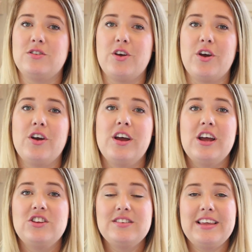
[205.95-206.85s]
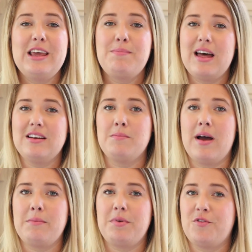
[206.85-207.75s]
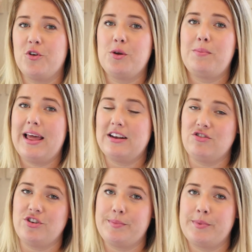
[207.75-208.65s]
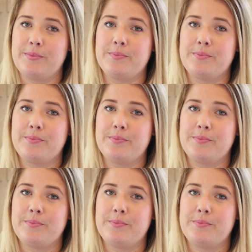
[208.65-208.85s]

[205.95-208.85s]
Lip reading: so just keep that in mind before you plan a trip.